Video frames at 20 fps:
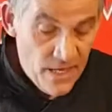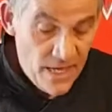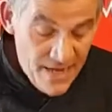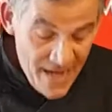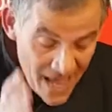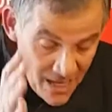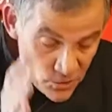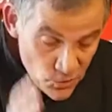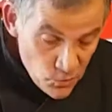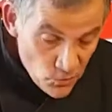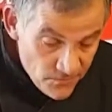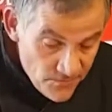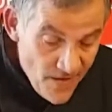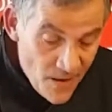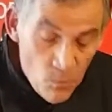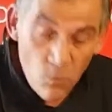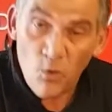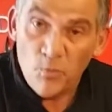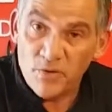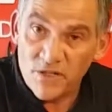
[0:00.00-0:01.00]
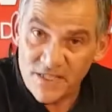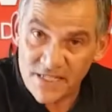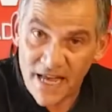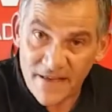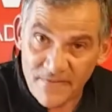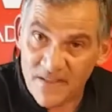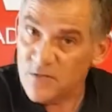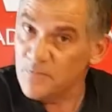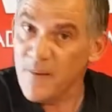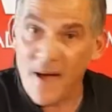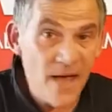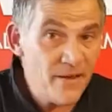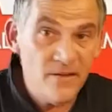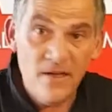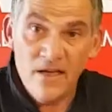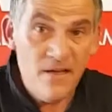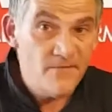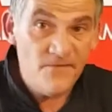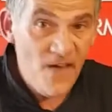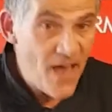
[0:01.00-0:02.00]
in actual fact will protect this pan
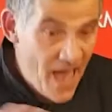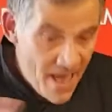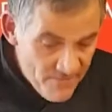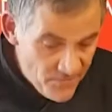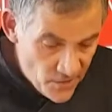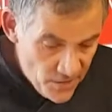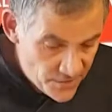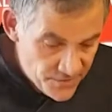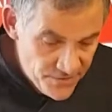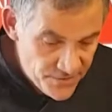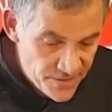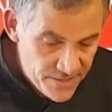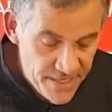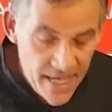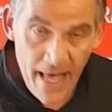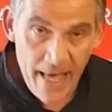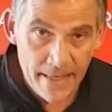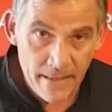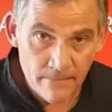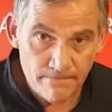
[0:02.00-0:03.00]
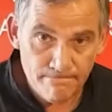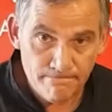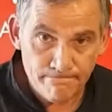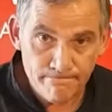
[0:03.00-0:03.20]
forever and a day.